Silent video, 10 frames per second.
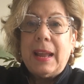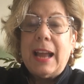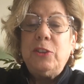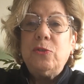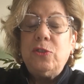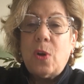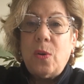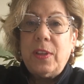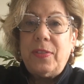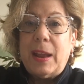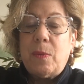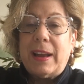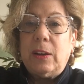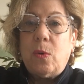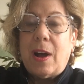and you know that they
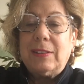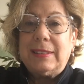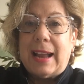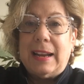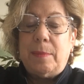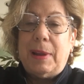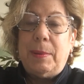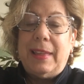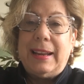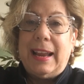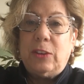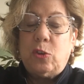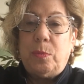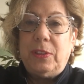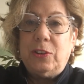want to go outside and maybe they can't
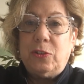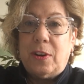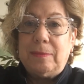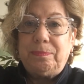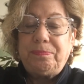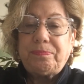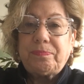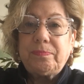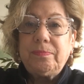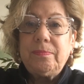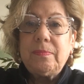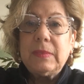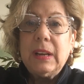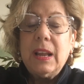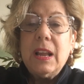open the door.
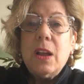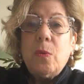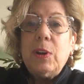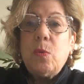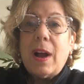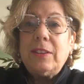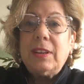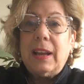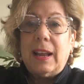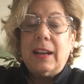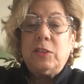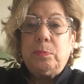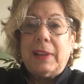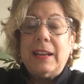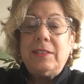We want to
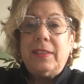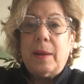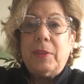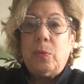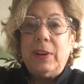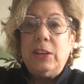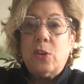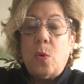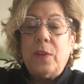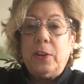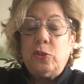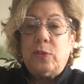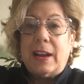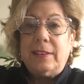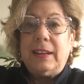explain to them that we know what they're
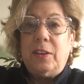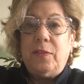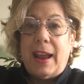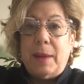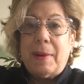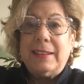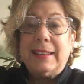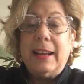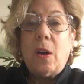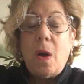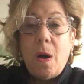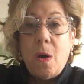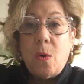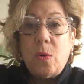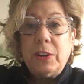trying to convey by saying,
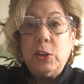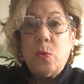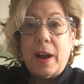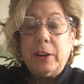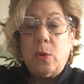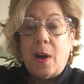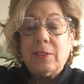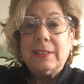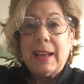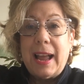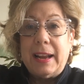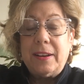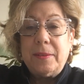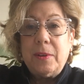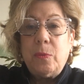"Oh, you want to go outside."
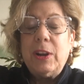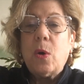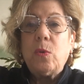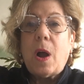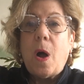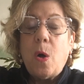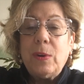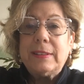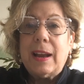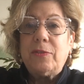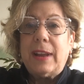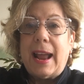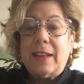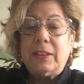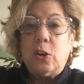We don't always have to
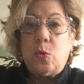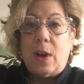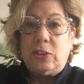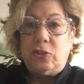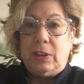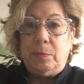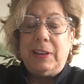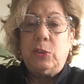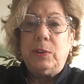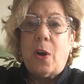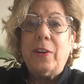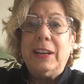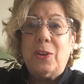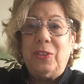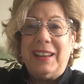ask a question because we already
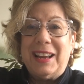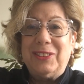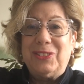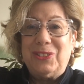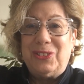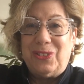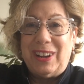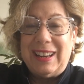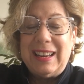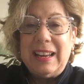know the answer to it.